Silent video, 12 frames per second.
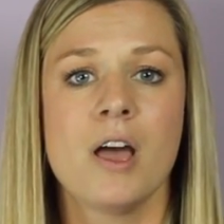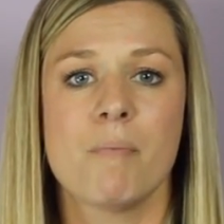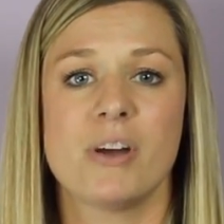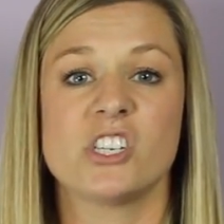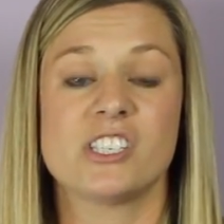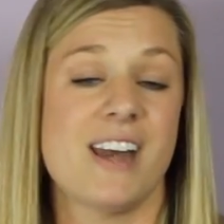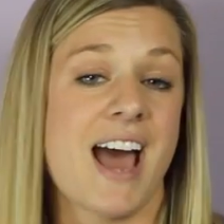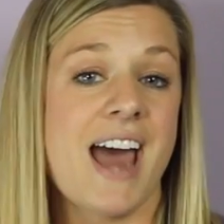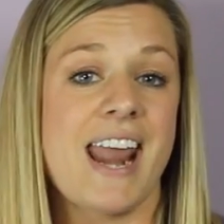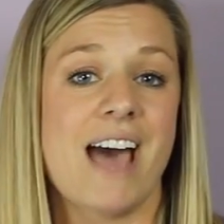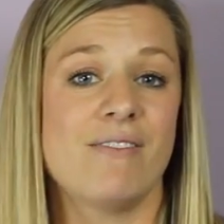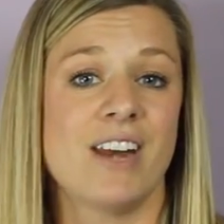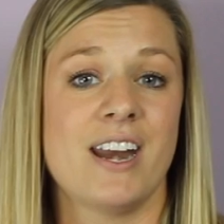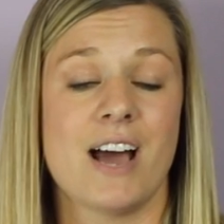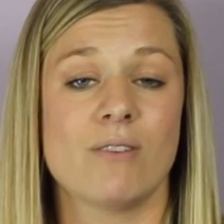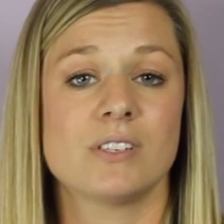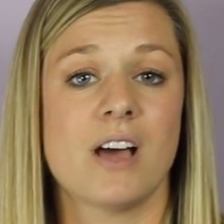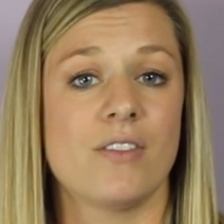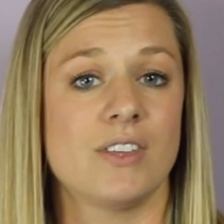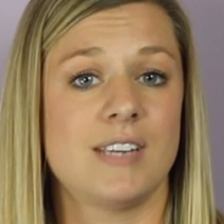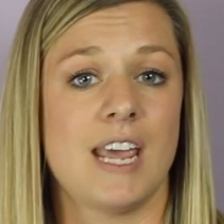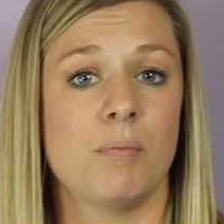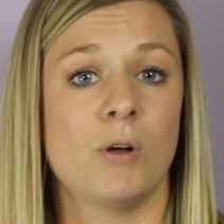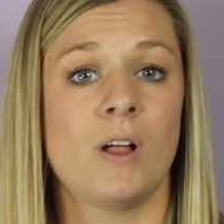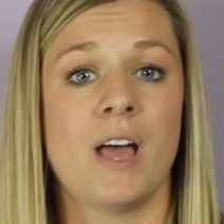by just not having it out on the table